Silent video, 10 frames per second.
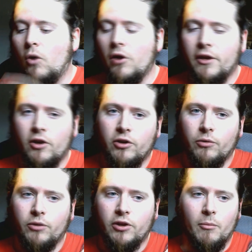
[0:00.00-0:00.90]
what are they going to
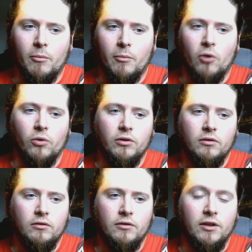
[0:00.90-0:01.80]
do with the career mode.
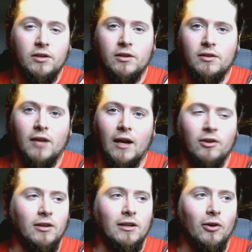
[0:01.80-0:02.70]
This is
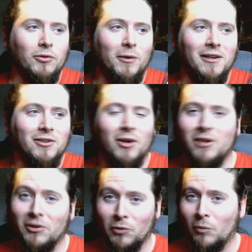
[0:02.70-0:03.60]
actually not really
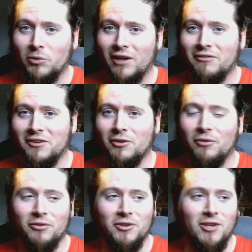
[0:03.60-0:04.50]
turned into an update
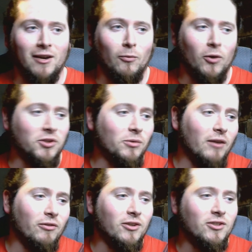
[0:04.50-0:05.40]
video for the channel
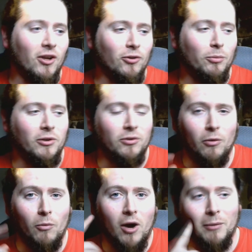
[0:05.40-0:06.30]
whatsoever. It's turned up
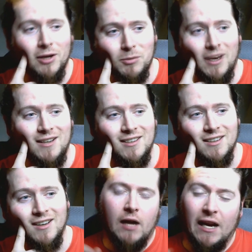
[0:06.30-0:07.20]
into a what I'm
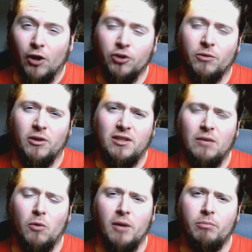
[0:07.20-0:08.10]
expecting. And I also want to
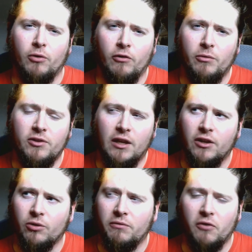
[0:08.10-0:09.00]
see what improvements that
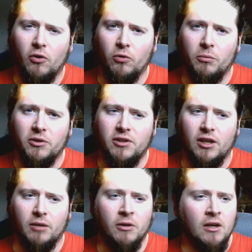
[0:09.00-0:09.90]
they're doing for Ultimate
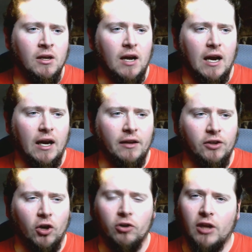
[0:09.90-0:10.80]
Team and
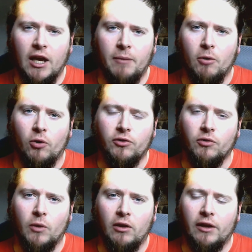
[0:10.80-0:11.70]
the online modes
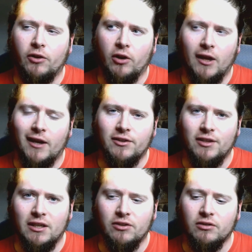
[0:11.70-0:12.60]
as well, like the online
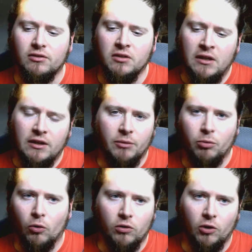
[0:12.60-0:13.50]
seasons, the
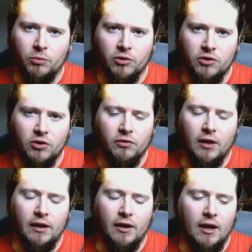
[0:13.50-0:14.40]
pro clubs and
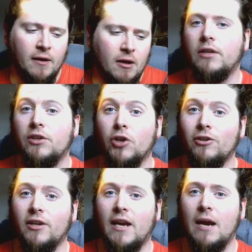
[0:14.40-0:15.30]
stuff like that. There's
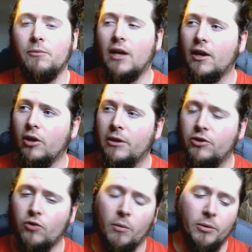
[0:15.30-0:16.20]
tons of games that are going to be
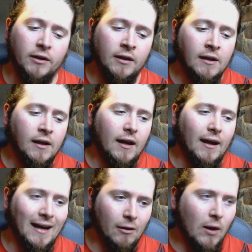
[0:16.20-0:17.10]
dropping
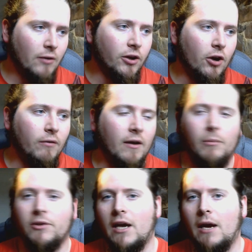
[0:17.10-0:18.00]
it around the
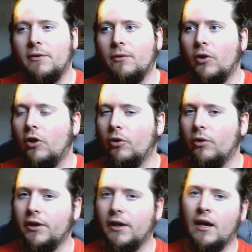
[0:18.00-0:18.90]
November time. I think we all know
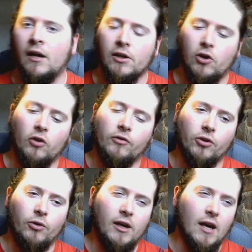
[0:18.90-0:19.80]
what they are. Call of
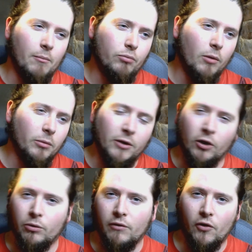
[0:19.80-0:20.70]
Duty, I'm probably
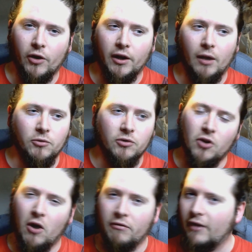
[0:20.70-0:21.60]
going to avoid. I'm
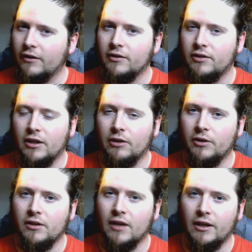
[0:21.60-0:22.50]
just not a fan of the
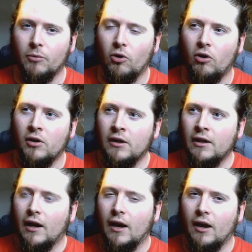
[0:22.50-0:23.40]
series anymore.
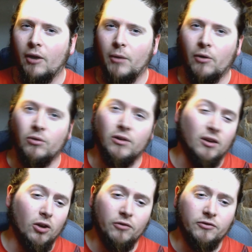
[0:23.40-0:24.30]

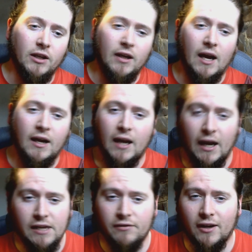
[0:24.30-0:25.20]
Loved it.
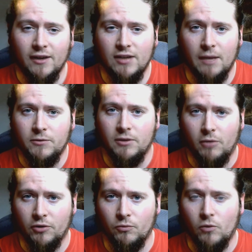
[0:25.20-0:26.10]
I even
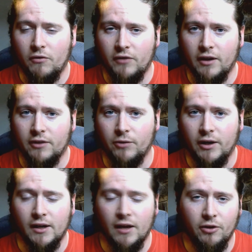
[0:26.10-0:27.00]
accepted Modern Warfare
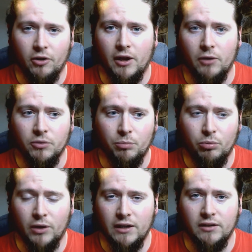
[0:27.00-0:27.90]
3. I thought that was a
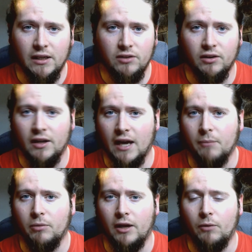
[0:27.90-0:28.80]
pretty decent
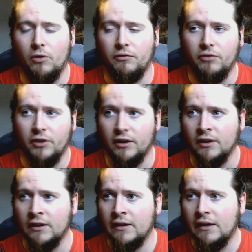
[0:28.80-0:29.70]
gameplay one for
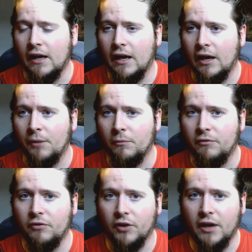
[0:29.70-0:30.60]

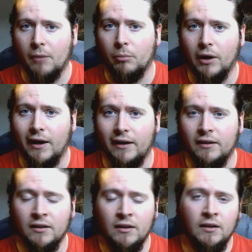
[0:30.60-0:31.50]
the
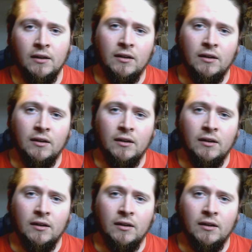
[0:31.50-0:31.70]
campaign.